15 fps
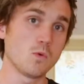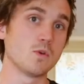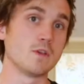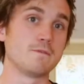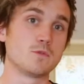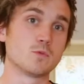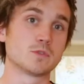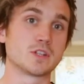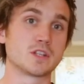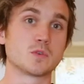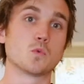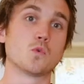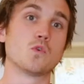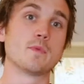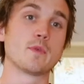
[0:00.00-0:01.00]
Or if you wanted
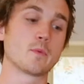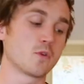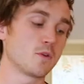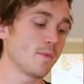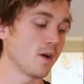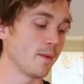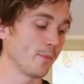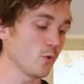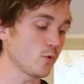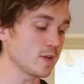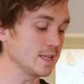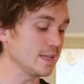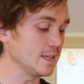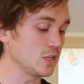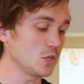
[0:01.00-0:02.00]
to warm the room up,
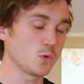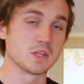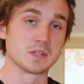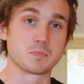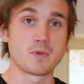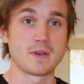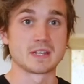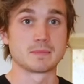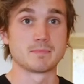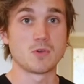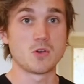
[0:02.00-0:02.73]
all you need to do is press